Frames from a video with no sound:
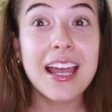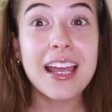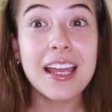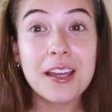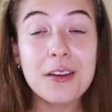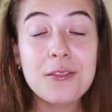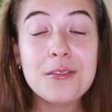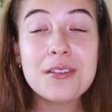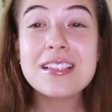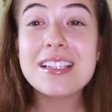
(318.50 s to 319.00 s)

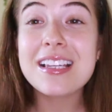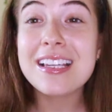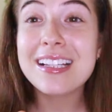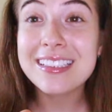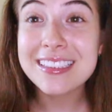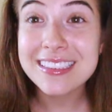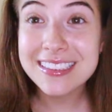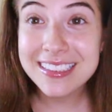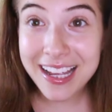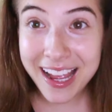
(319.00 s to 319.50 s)
It was
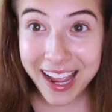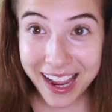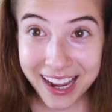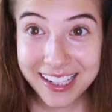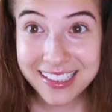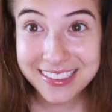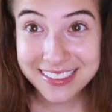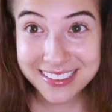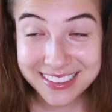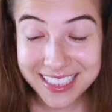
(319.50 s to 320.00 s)

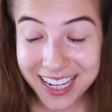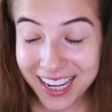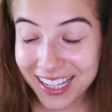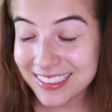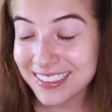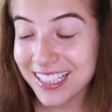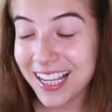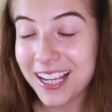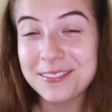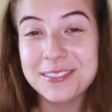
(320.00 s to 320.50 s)
intense,
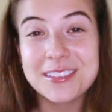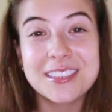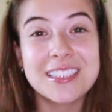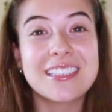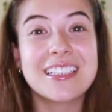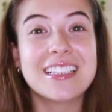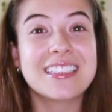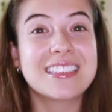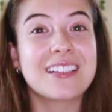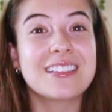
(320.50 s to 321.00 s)
guys, I'm
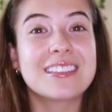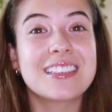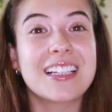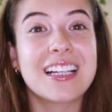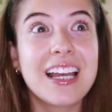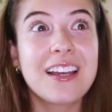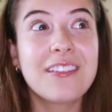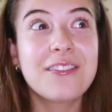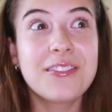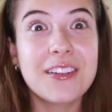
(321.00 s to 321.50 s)
serious. I was
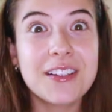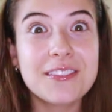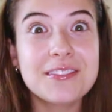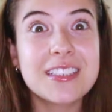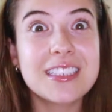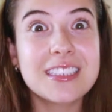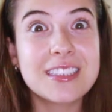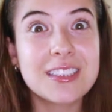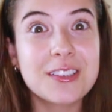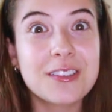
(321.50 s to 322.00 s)
like
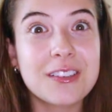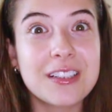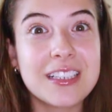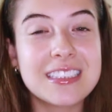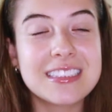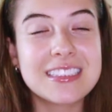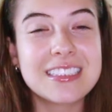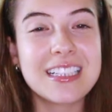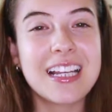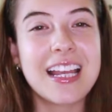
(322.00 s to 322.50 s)
50
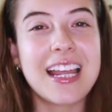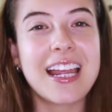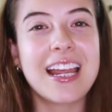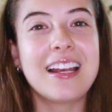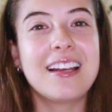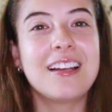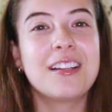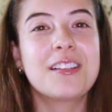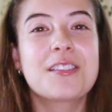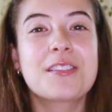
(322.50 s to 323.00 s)
degrees,
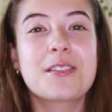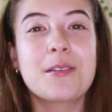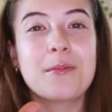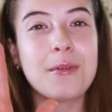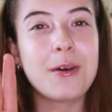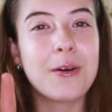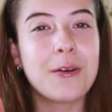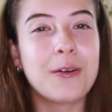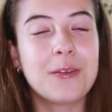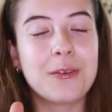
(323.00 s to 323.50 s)
and
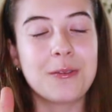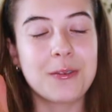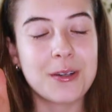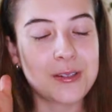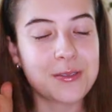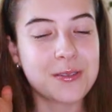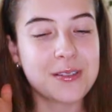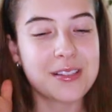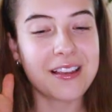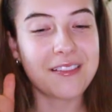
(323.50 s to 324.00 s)
Simone,
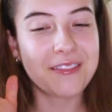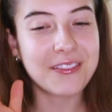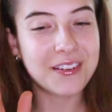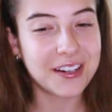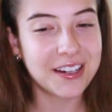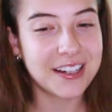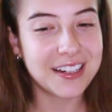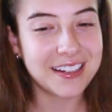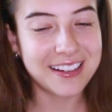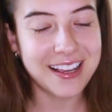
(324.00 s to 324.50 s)
which was
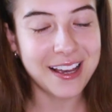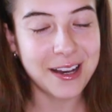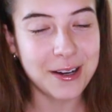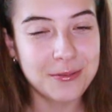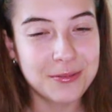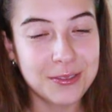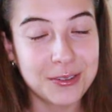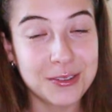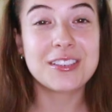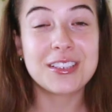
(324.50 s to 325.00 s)
very
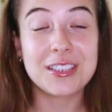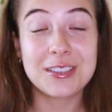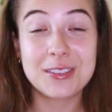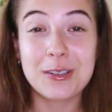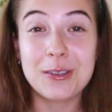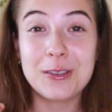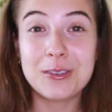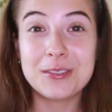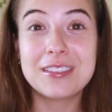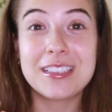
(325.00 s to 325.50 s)
helpful, she
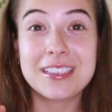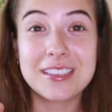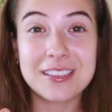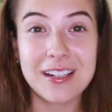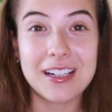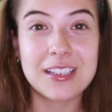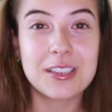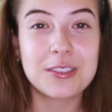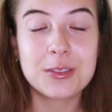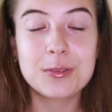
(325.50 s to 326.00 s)
told the
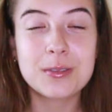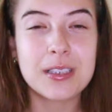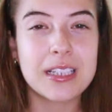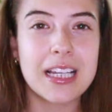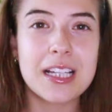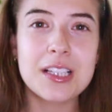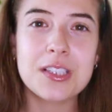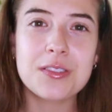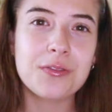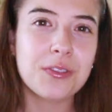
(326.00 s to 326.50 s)
director, she was
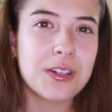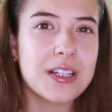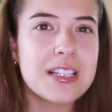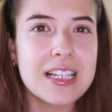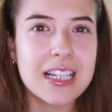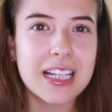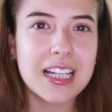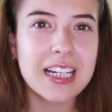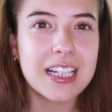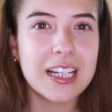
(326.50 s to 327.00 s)
like, it's
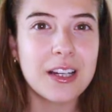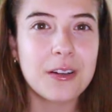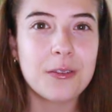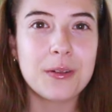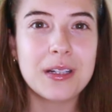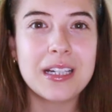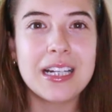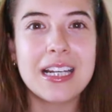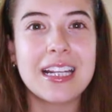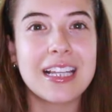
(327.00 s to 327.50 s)
freezing in here,
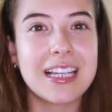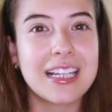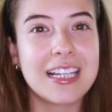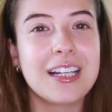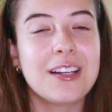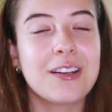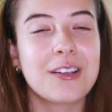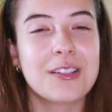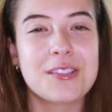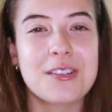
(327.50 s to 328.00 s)
we need a
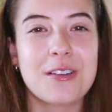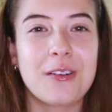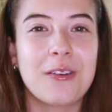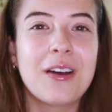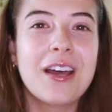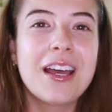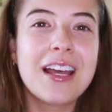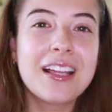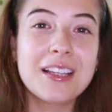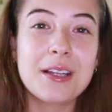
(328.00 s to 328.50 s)
heater.
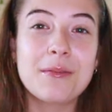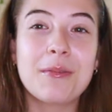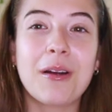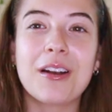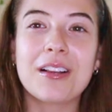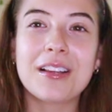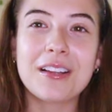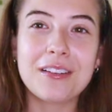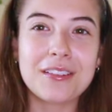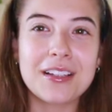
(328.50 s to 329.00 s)
So they
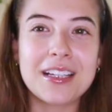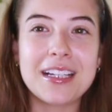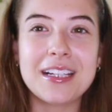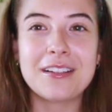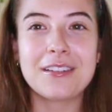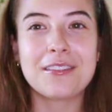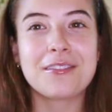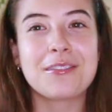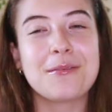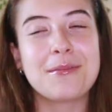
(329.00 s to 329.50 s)
brought a little
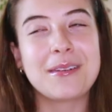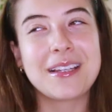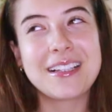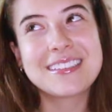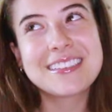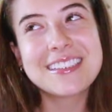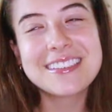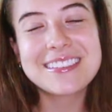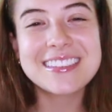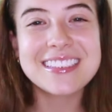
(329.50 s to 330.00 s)
heater for me.
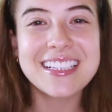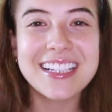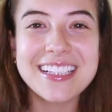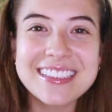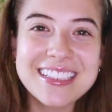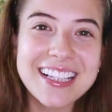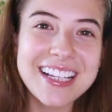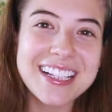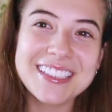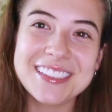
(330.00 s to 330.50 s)
So I was
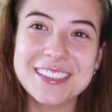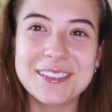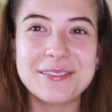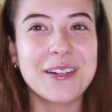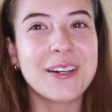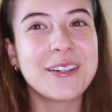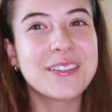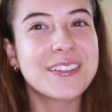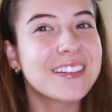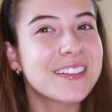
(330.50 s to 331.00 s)
like, thanks
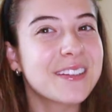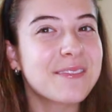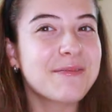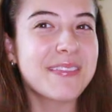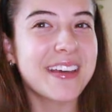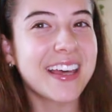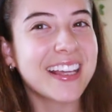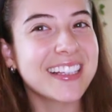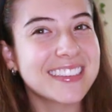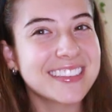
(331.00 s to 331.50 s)
Simone, you're the
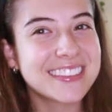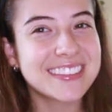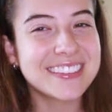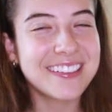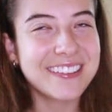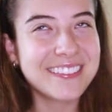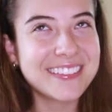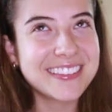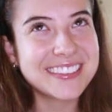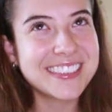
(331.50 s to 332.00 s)
best.
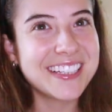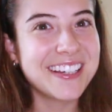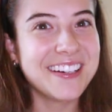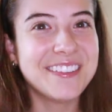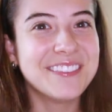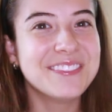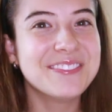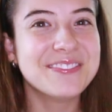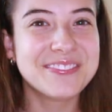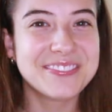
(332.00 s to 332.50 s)
You always
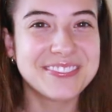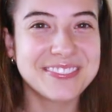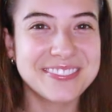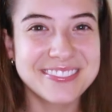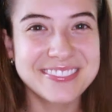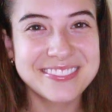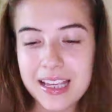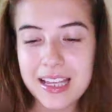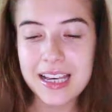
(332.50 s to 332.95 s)
know.